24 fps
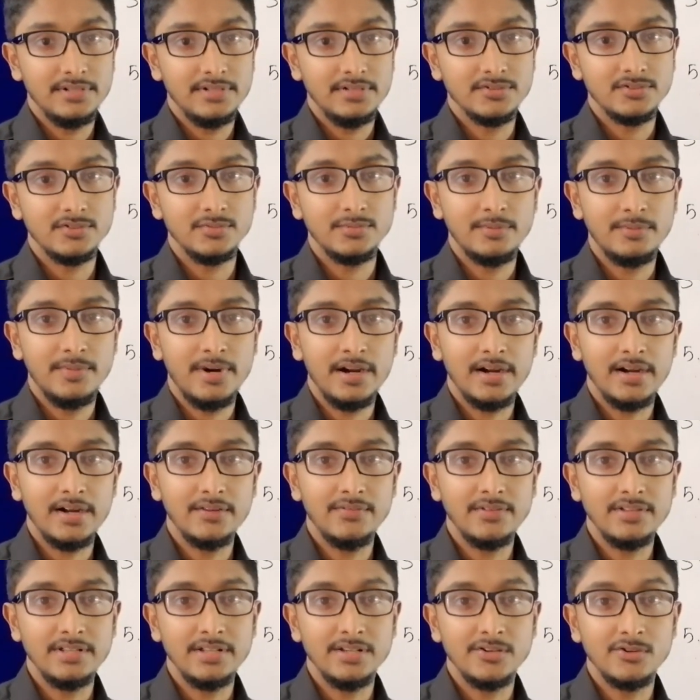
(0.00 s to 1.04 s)
supermarket
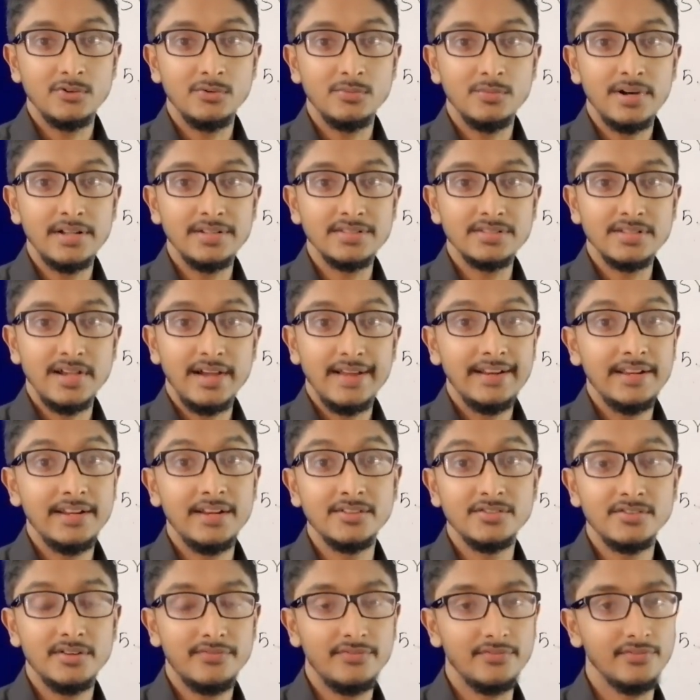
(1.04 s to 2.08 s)
within 2 months. I need
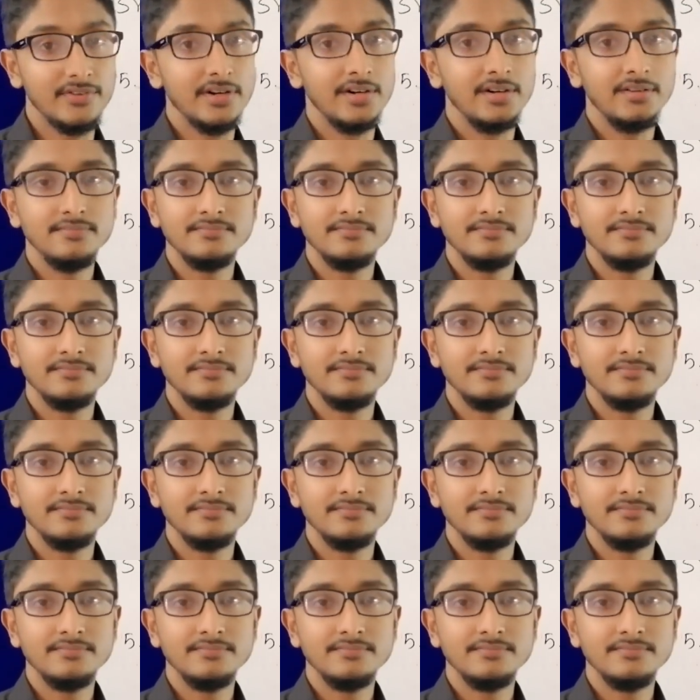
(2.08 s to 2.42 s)
a software.